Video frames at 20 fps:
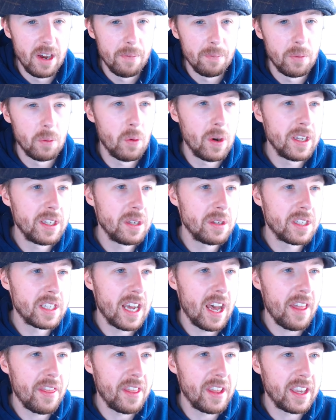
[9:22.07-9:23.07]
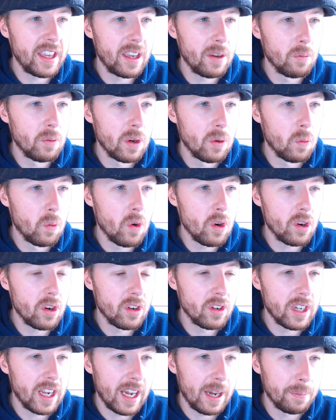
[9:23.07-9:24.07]
but when you start thinking, well, what
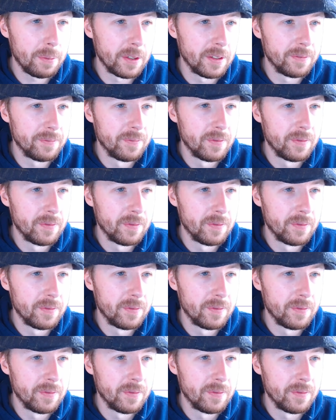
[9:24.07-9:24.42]
could happen?